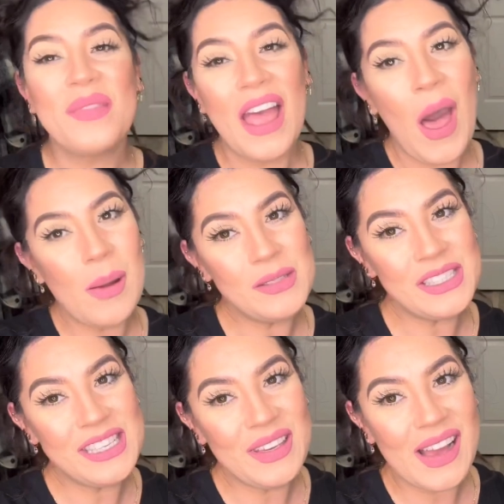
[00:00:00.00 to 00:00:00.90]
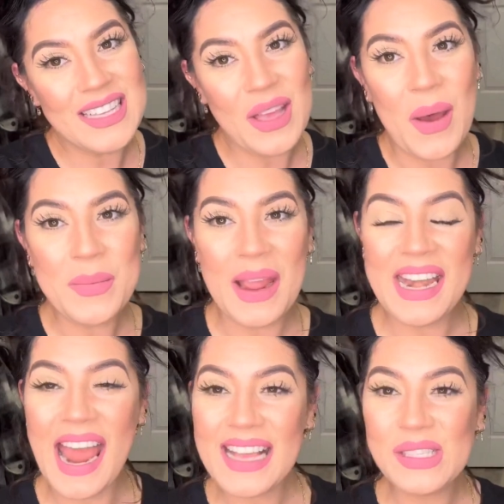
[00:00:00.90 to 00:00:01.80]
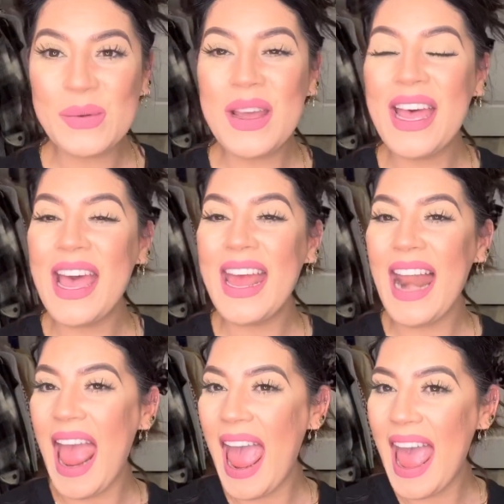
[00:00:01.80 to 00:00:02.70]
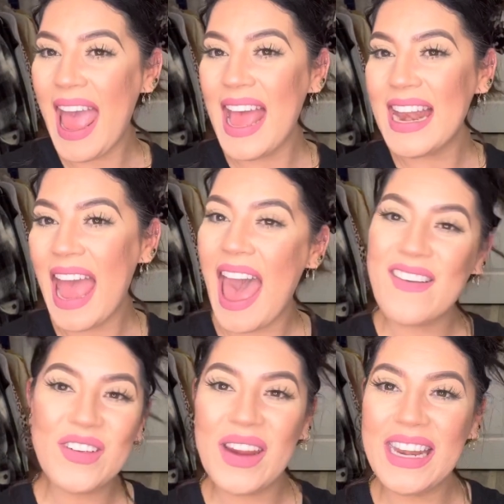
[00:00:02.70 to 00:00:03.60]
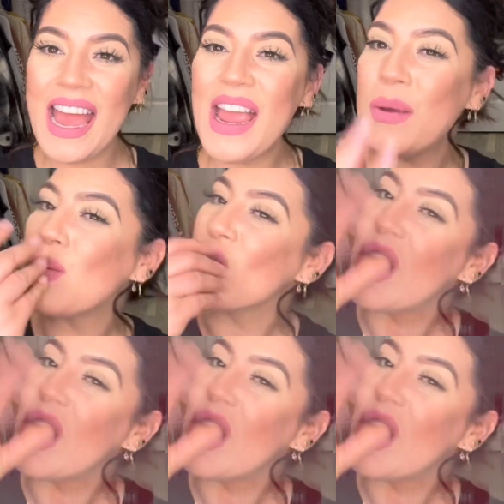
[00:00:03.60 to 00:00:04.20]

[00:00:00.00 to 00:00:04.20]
Hope to see you guys on my next one. And have a great night.